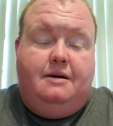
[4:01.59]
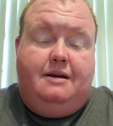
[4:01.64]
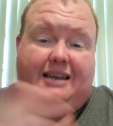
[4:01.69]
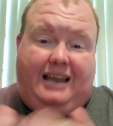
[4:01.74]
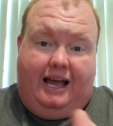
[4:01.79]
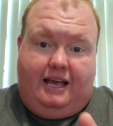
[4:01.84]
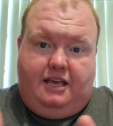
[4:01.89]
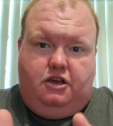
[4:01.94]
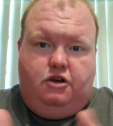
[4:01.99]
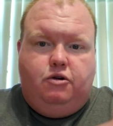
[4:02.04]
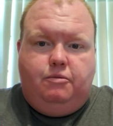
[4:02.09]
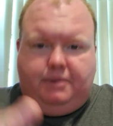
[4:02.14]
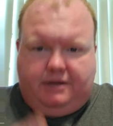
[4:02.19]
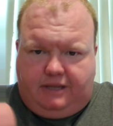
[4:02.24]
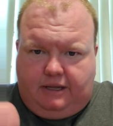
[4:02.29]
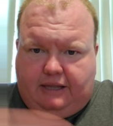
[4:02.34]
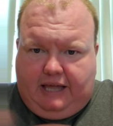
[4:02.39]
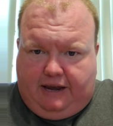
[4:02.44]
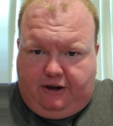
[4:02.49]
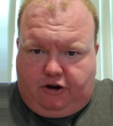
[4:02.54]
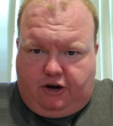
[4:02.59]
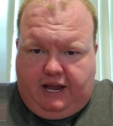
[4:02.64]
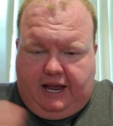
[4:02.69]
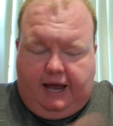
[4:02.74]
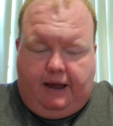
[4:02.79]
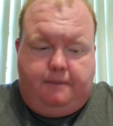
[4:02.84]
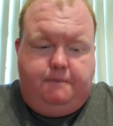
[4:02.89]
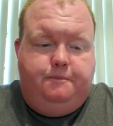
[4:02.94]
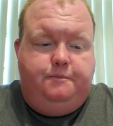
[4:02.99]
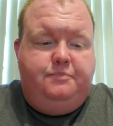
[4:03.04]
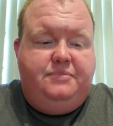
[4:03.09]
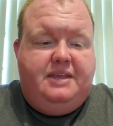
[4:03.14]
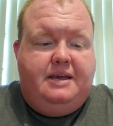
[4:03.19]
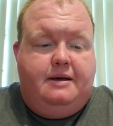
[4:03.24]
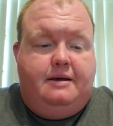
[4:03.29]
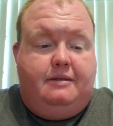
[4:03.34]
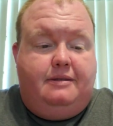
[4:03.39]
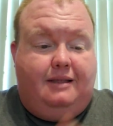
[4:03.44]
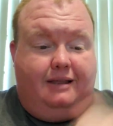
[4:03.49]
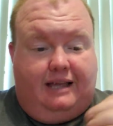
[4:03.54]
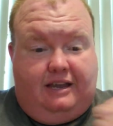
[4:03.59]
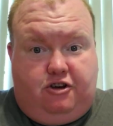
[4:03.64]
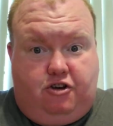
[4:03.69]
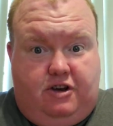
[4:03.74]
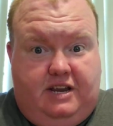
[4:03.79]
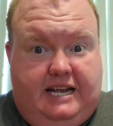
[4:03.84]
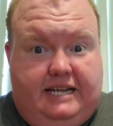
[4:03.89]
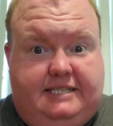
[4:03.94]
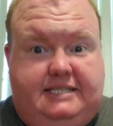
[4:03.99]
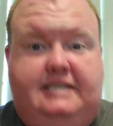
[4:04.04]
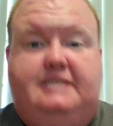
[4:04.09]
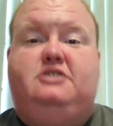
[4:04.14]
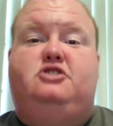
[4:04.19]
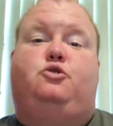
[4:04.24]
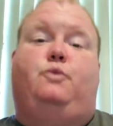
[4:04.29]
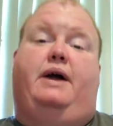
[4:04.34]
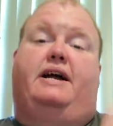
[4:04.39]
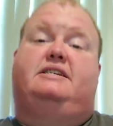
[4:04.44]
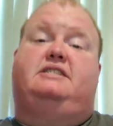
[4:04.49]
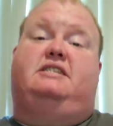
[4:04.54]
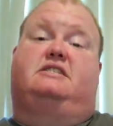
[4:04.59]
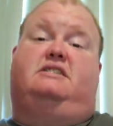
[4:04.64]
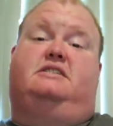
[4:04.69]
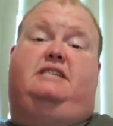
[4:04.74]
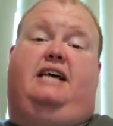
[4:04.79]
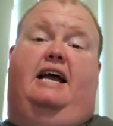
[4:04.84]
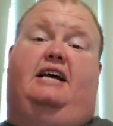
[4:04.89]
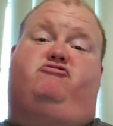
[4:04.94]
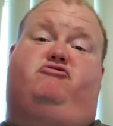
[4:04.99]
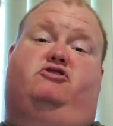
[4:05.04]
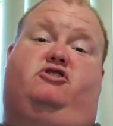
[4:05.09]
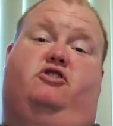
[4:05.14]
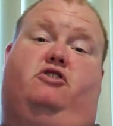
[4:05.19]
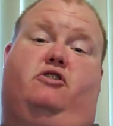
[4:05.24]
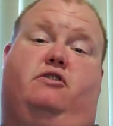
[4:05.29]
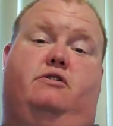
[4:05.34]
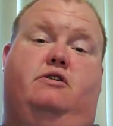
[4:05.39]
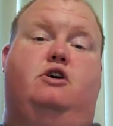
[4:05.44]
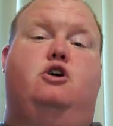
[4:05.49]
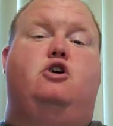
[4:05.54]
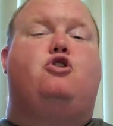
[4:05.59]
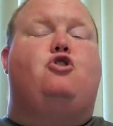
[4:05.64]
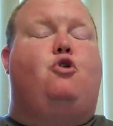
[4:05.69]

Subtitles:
Not you, but the lender can. The lender needs this to access a tax return,